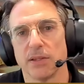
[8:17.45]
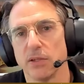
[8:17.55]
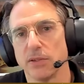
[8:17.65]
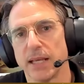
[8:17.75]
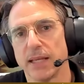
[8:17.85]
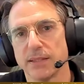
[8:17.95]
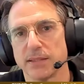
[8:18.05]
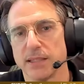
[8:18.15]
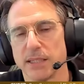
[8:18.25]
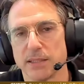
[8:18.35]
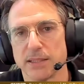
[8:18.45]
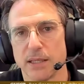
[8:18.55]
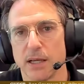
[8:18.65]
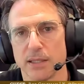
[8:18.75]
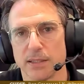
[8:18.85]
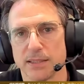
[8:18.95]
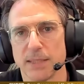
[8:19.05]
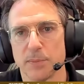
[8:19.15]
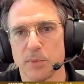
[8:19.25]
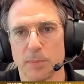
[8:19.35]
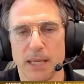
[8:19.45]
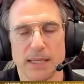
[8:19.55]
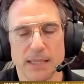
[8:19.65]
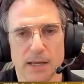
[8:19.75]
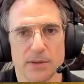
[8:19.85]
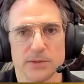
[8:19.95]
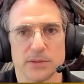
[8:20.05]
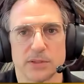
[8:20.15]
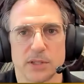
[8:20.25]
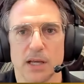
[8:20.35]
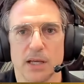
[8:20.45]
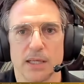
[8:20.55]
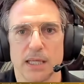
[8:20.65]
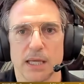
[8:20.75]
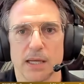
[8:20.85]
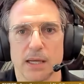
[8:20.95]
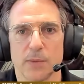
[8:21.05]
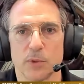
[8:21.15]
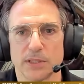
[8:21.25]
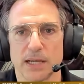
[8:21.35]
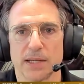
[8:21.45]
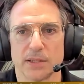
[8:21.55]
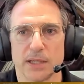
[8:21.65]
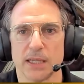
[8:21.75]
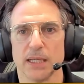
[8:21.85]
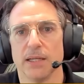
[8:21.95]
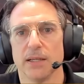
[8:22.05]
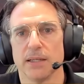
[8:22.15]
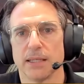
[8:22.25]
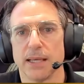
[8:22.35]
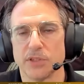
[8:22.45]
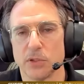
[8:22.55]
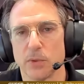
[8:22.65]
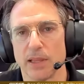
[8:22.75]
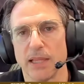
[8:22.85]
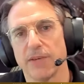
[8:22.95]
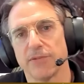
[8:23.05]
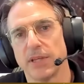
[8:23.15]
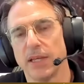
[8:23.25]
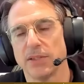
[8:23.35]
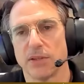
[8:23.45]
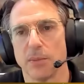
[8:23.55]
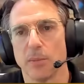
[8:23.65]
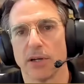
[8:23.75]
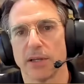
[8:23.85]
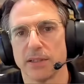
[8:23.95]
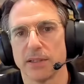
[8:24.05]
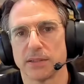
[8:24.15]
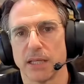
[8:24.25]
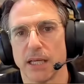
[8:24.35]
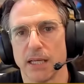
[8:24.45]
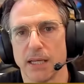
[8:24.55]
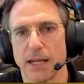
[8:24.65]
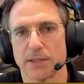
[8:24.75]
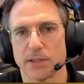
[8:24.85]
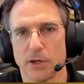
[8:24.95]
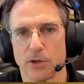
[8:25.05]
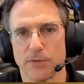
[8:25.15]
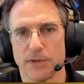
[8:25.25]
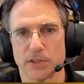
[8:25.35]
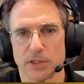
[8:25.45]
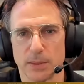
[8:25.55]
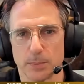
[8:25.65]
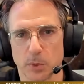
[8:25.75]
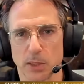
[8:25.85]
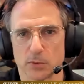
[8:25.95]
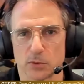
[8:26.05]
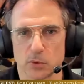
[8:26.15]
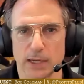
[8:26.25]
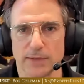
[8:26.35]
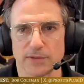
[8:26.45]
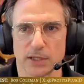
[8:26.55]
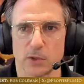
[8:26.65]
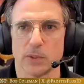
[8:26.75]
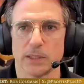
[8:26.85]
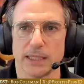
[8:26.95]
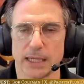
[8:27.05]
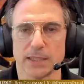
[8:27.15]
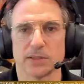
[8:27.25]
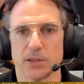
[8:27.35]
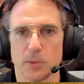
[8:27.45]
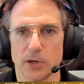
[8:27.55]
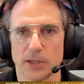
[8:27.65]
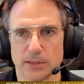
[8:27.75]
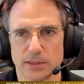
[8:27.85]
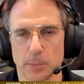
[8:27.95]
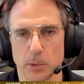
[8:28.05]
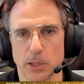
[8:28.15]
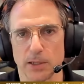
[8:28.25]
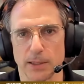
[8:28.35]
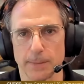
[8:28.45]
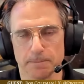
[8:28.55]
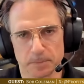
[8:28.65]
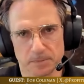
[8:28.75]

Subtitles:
You tend to see T-bill pay downs, which actually gives you a lift into the markets. It actually artificially drives liquidity into the markets temporarily.